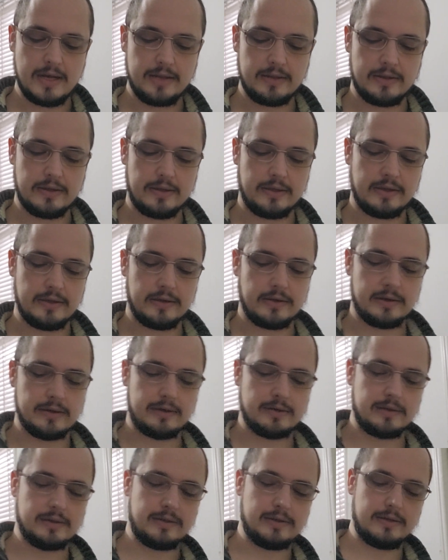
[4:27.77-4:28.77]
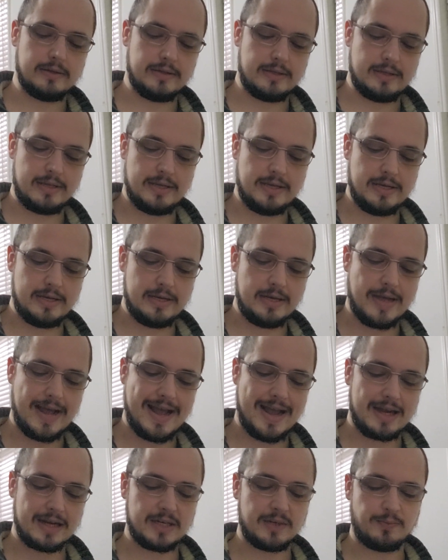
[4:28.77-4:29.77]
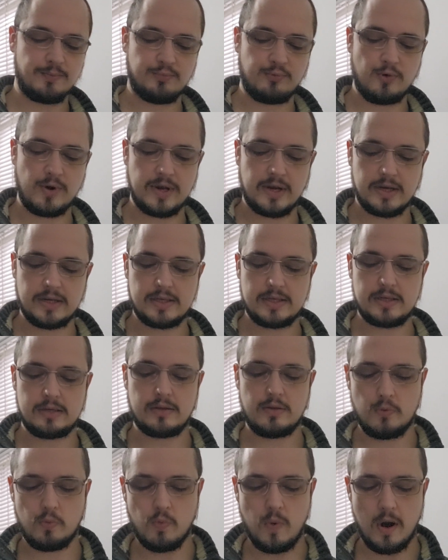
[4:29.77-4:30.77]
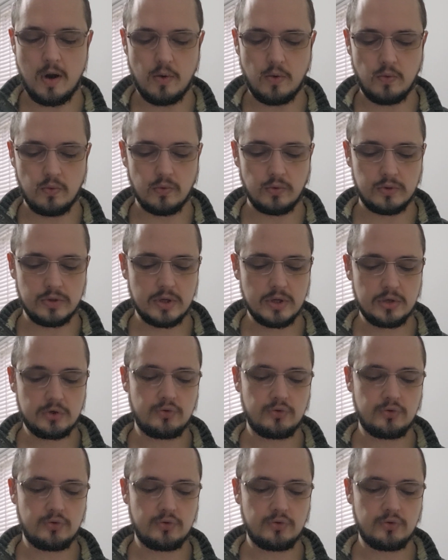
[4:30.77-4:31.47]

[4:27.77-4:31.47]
that the act breaks the World